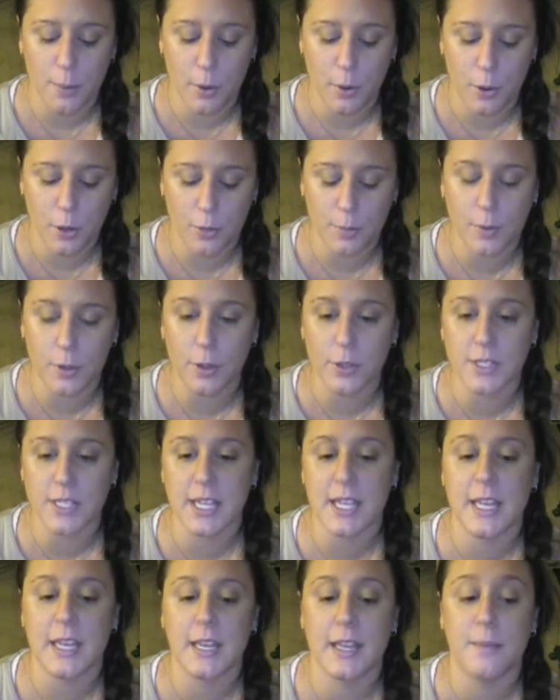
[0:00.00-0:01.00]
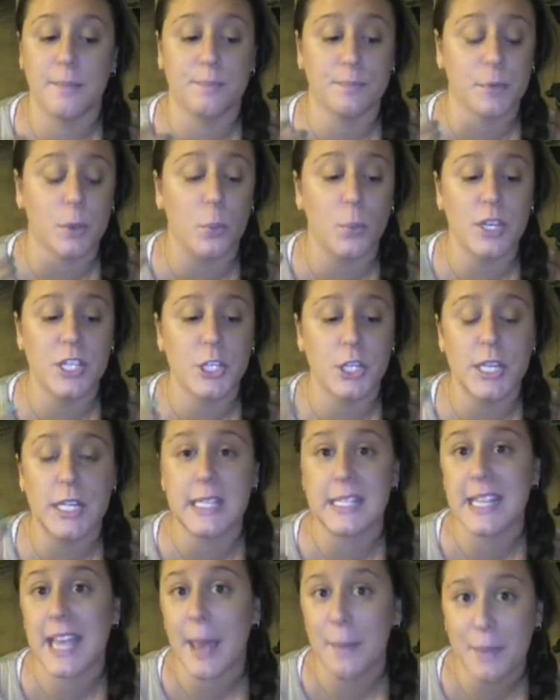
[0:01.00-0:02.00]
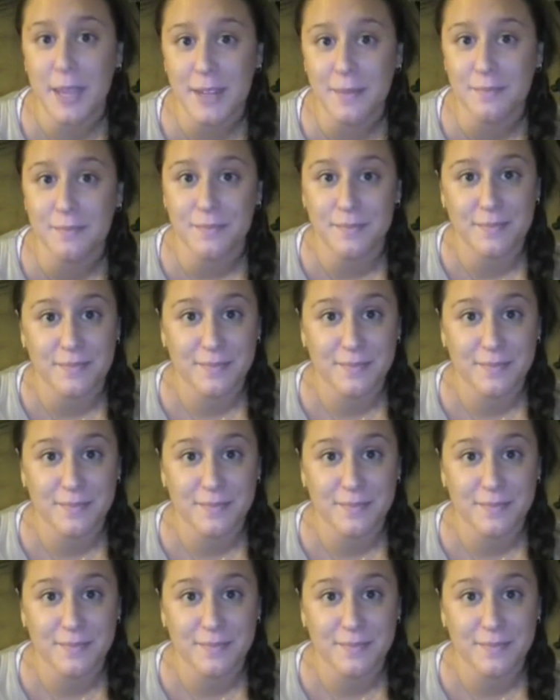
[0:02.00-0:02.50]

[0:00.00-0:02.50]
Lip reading: portables, winter is coming.